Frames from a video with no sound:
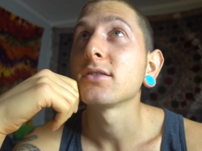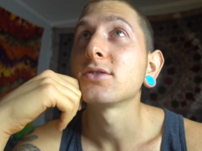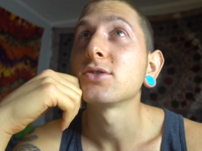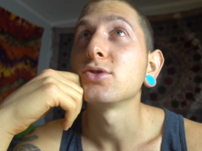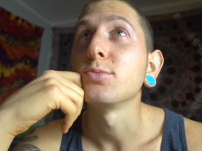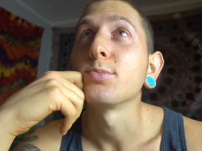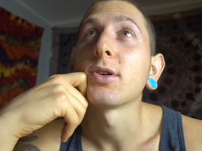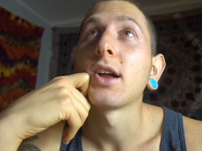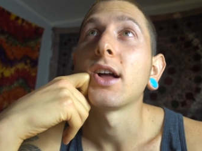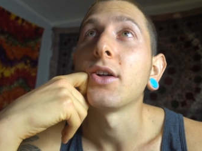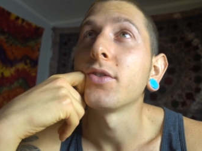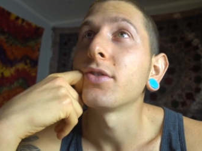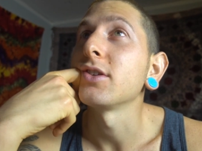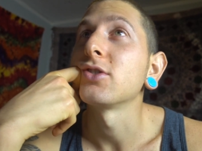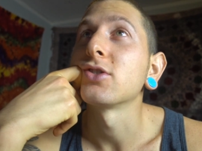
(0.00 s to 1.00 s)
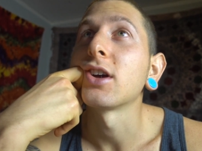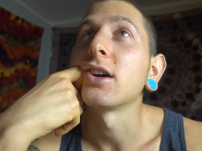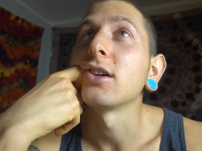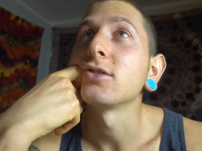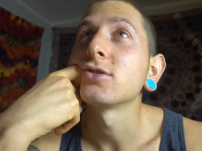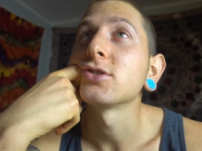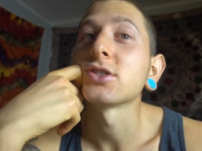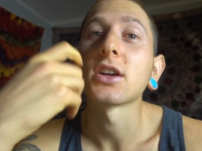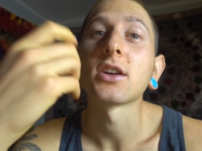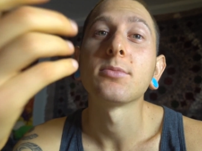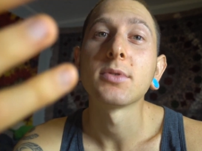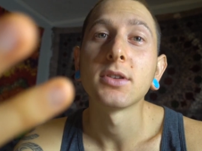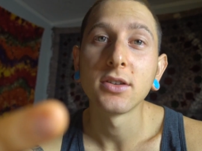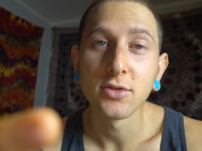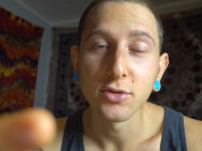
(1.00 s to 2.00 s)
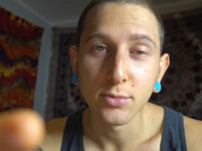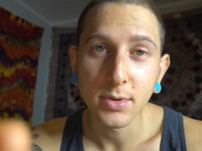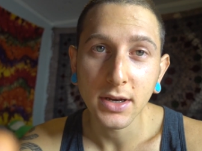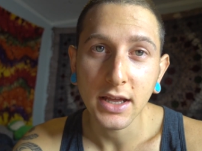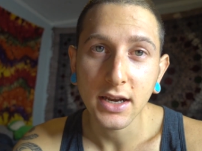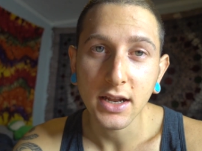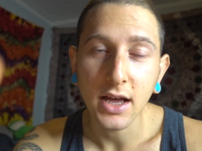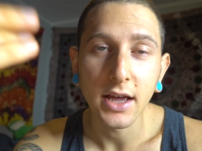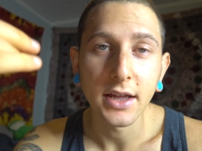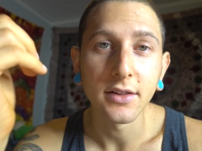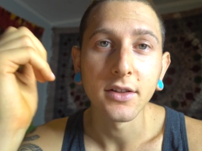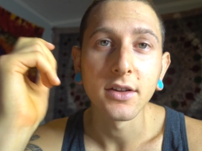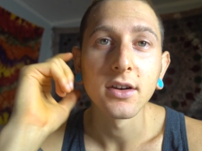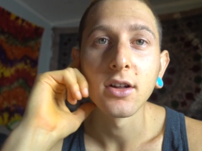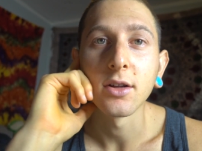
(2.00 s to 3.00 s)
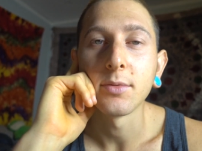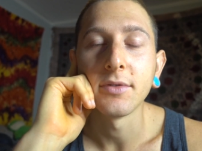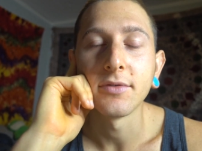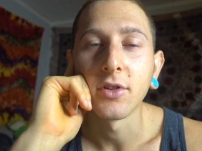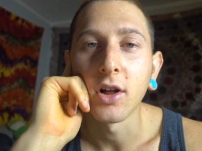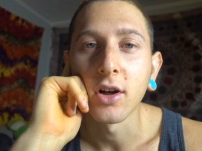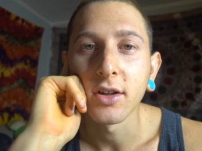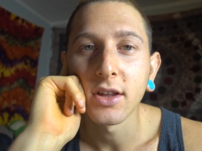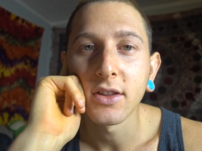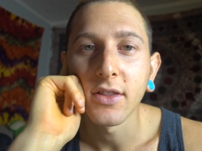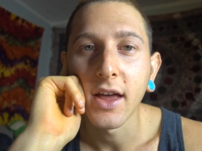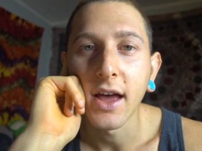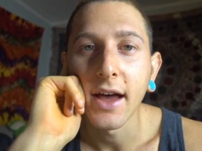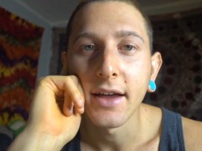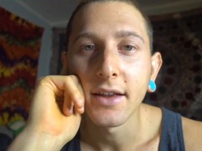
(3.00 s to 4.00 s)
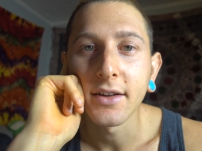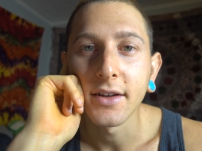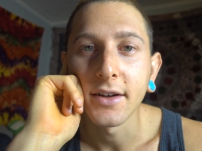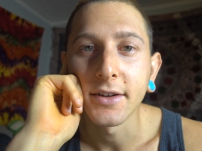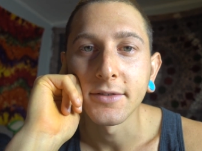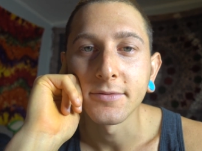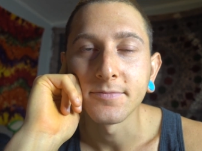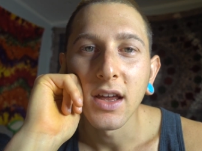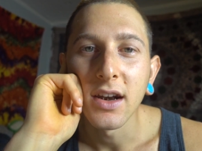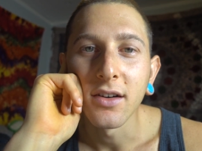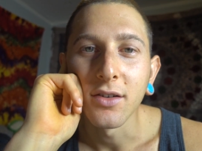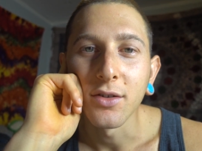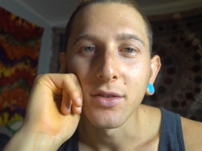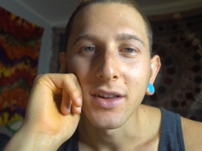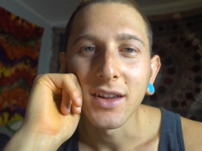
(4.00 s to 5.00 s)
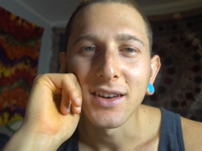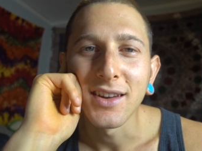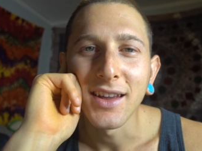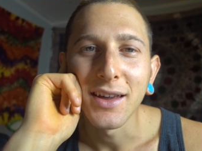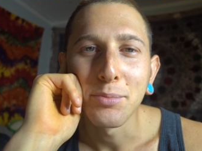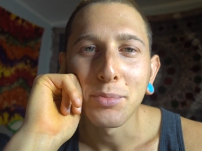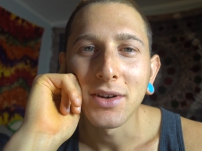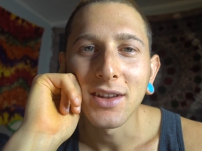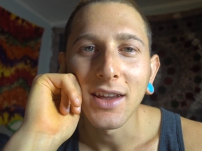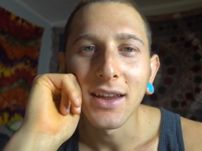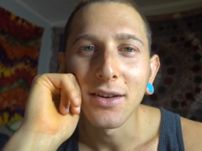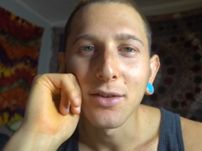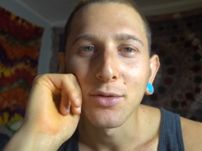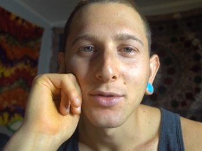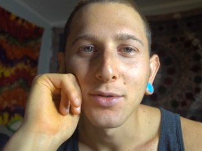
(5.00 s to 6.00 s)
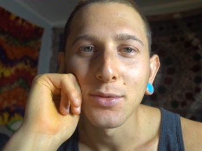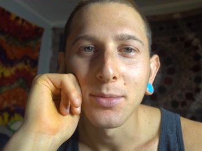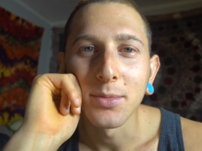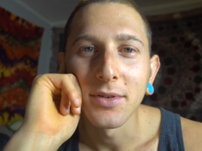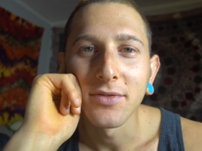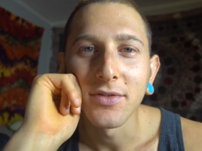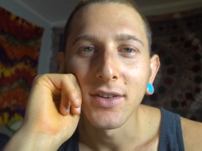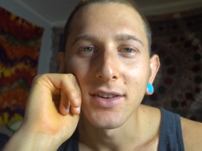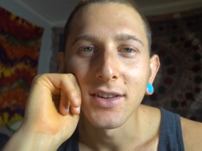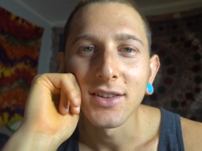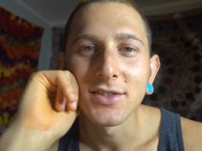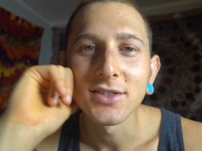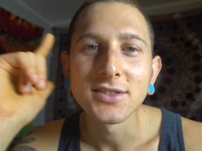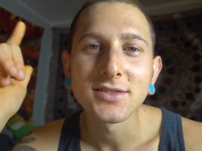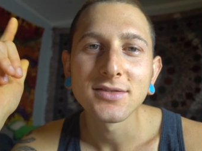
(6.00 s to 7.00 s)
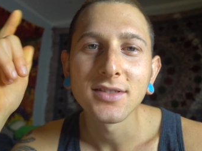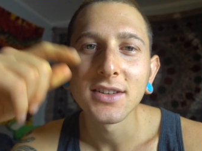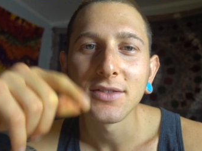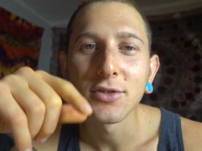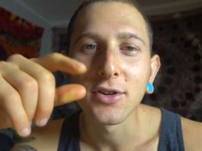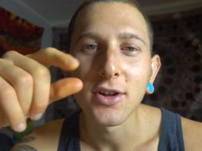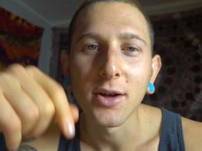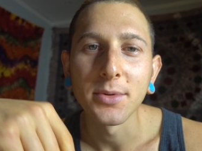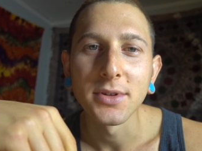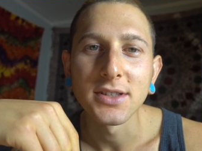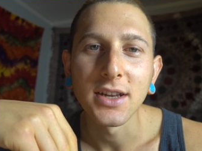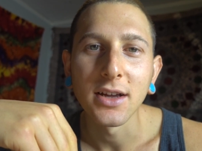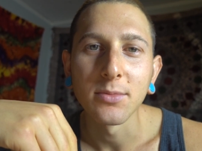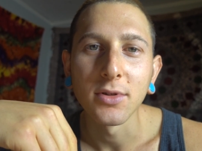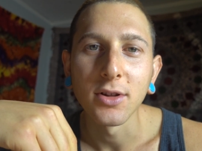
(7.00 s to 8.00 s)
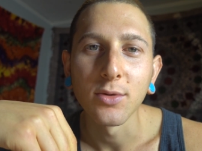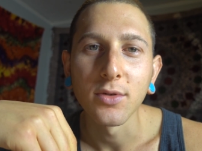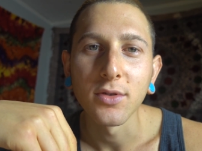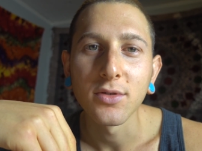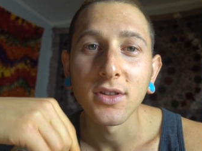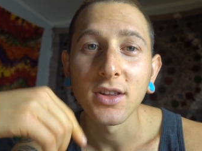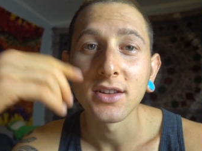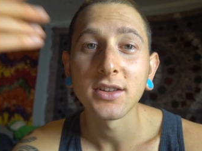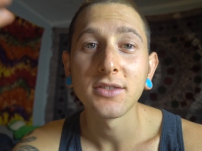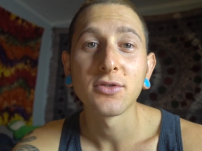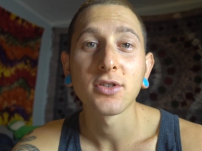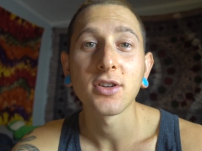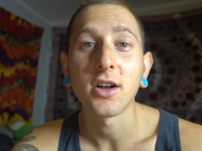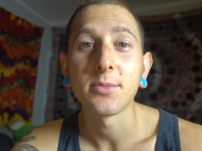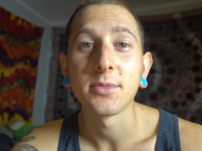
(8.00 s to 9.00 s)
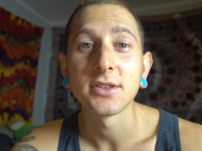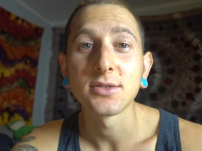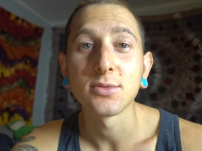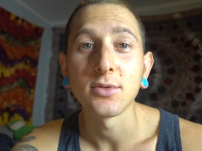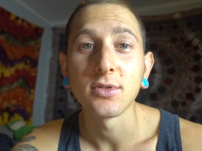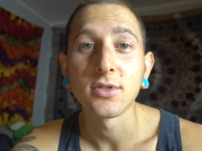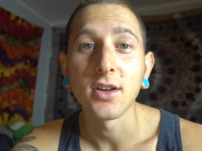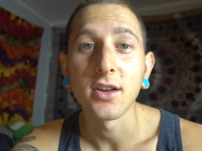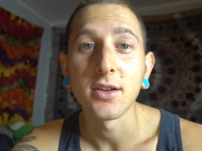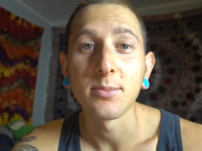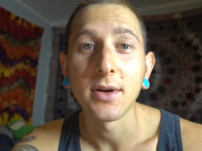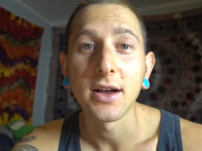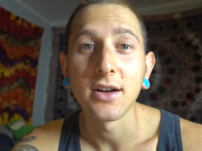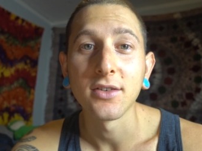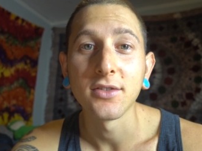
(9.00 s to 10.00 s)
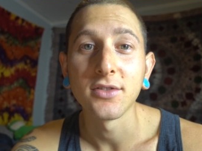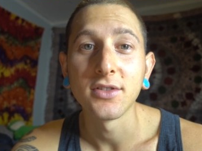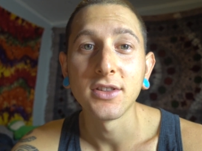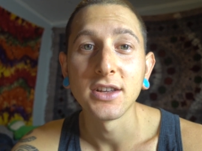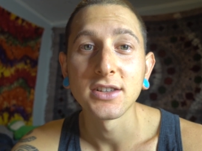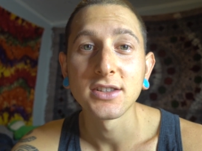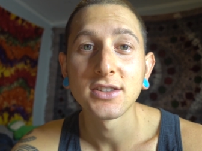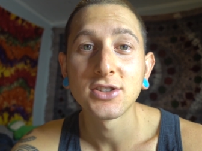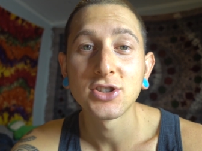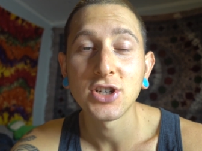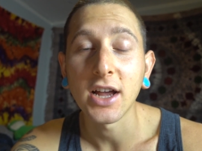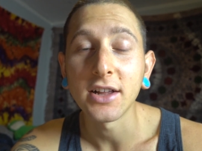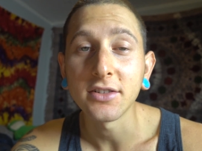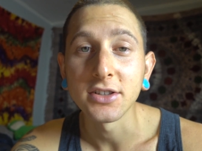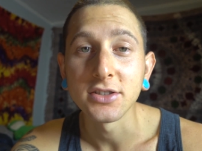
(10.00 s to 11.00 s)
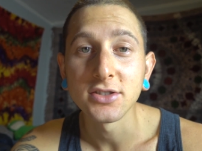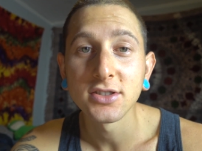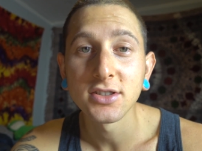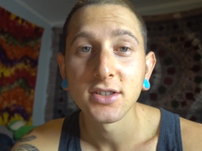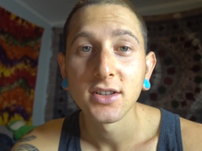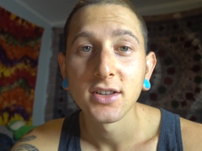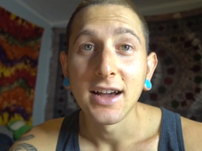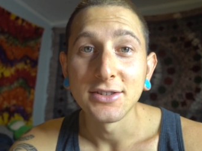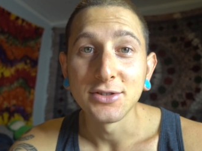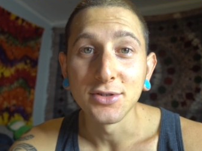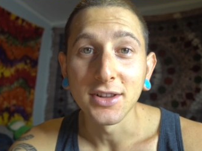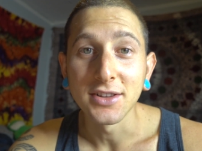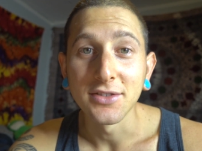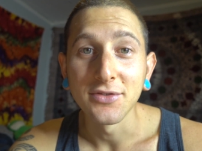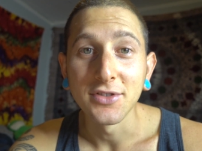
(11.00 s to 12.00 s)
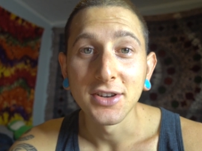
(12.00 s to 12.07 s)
super healthy challenges, like I'm gonna do Banana Island and I'll be vlogging that. I don't know, like a day of potatoes would be funny. Just leave your comments down below what you think. Leave your comments what you thought about this challenge. How'd you like the